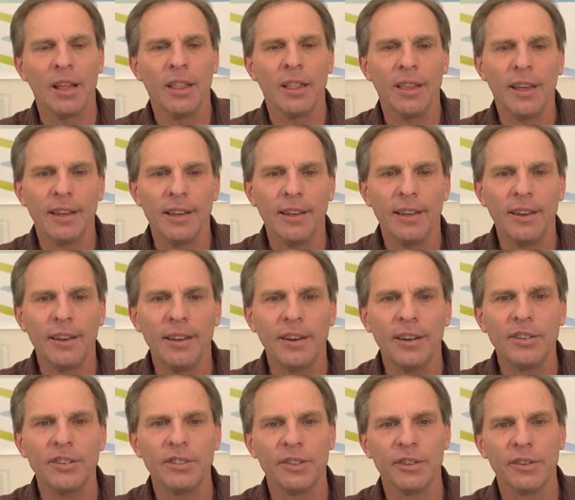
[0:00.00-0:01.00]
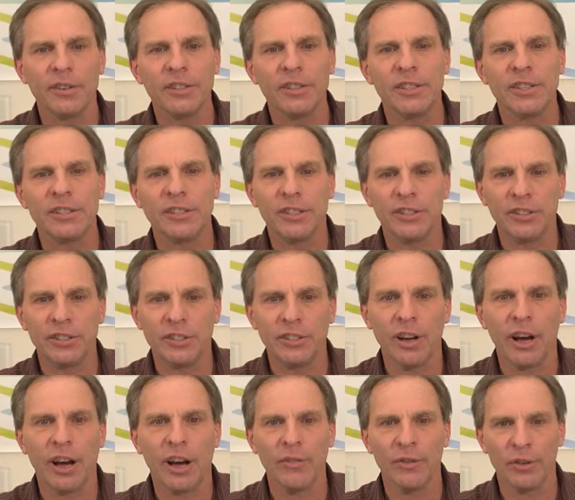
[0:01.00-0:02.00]
The Identity Services Engine
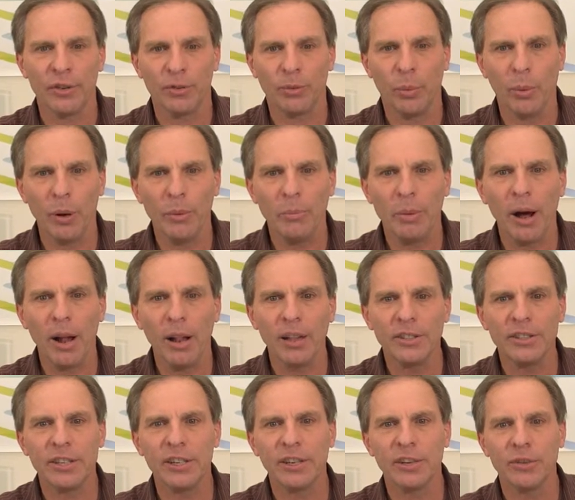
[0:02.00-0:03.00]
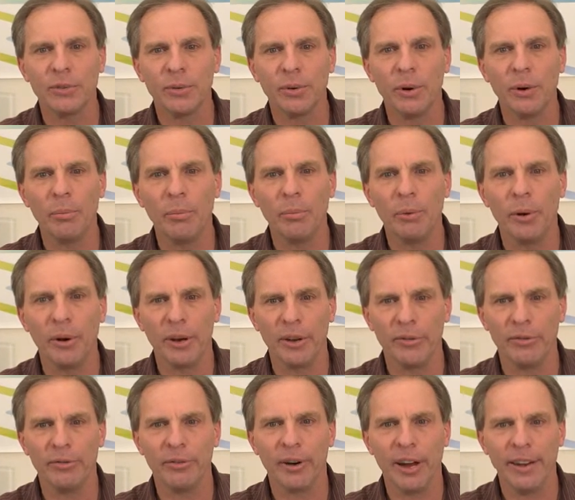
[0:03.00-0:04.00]
offers one policy control point
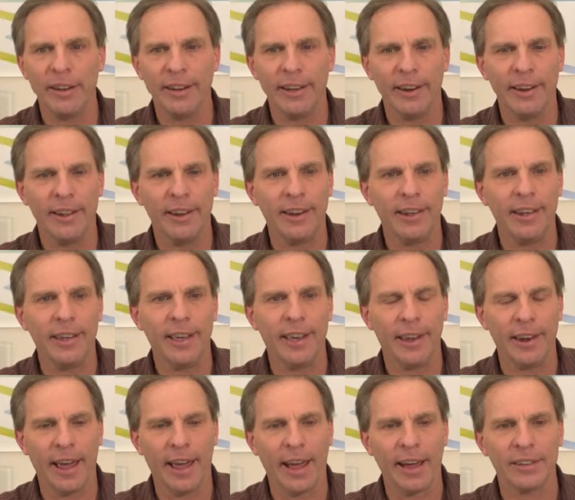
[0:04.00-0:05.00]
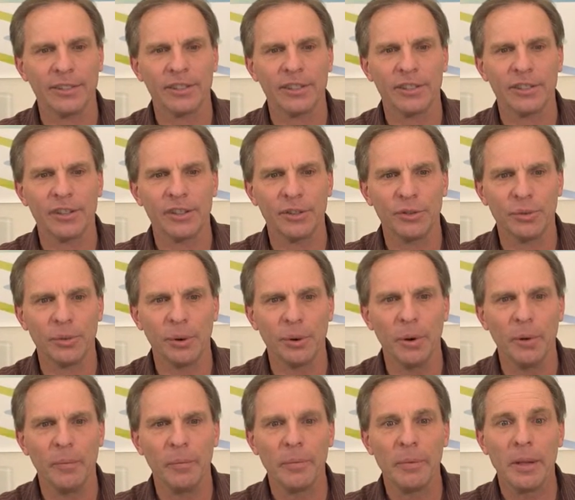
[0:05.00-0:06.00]
for identity and access control.